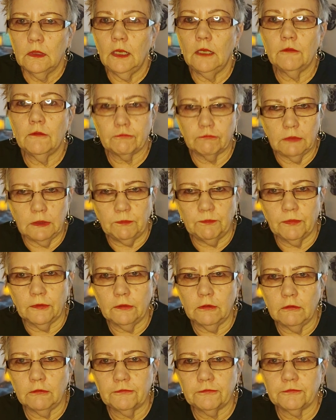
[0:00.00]
has
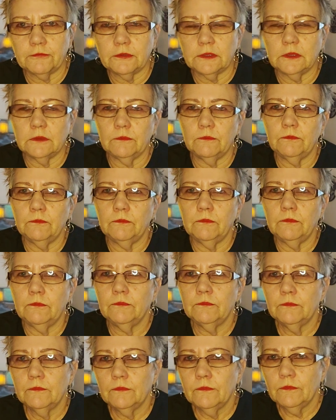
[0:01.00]
rebirthed,
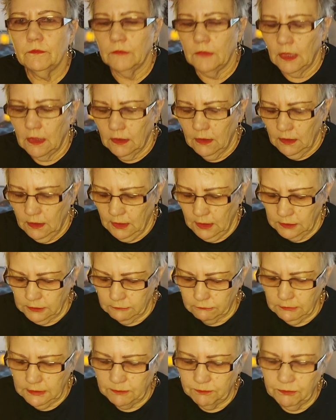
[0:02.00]
and
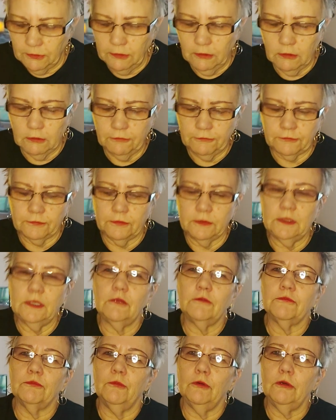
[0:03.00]
the rebirth
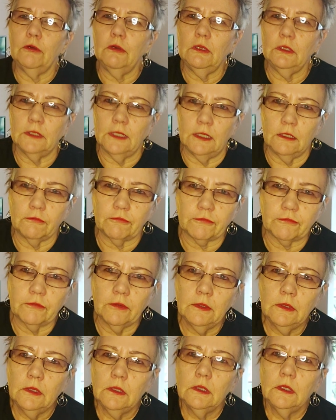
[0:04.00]
is more or
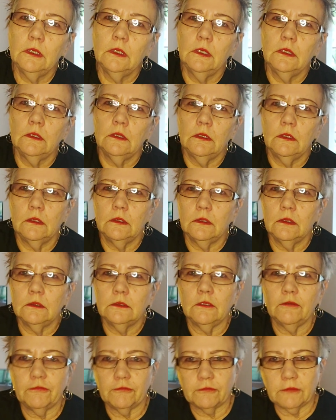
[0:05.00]
less
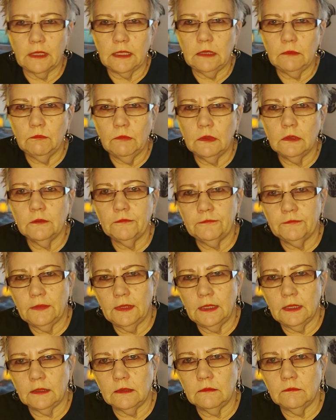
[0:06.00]
the same
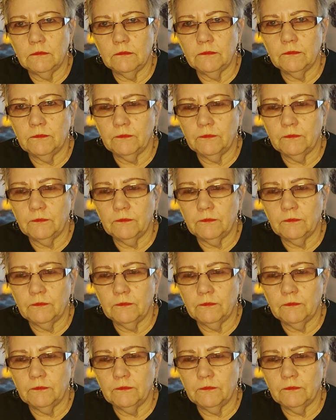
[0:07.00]
thing.